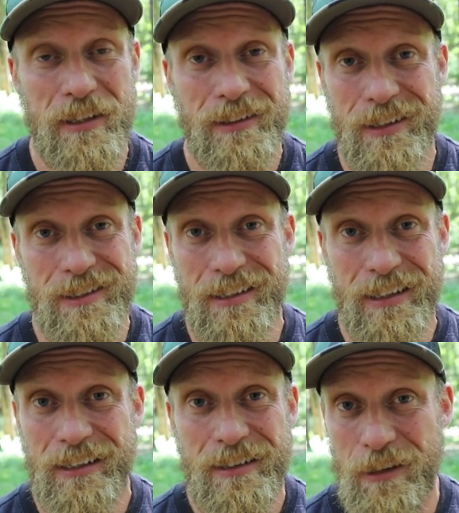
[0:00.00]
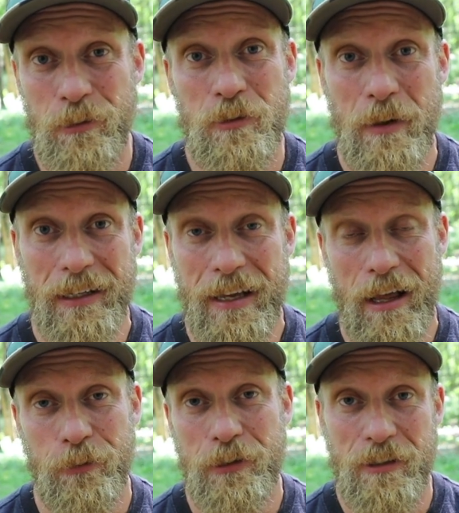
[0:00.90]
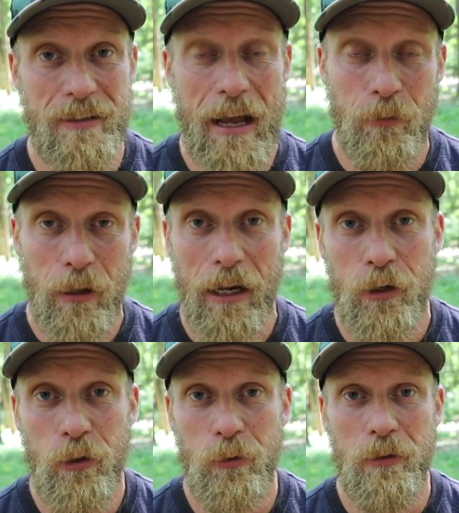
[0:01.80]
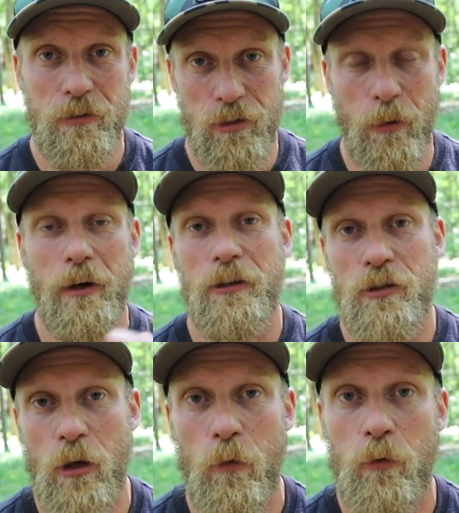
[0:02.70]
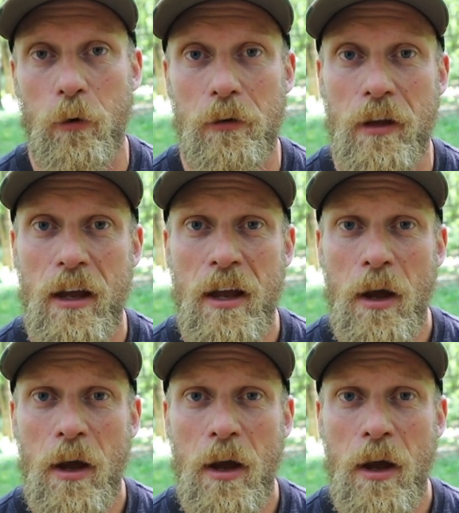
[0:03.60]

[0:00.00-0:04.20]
that doesn't need near as many calories as that raccoon, and so on and so forth.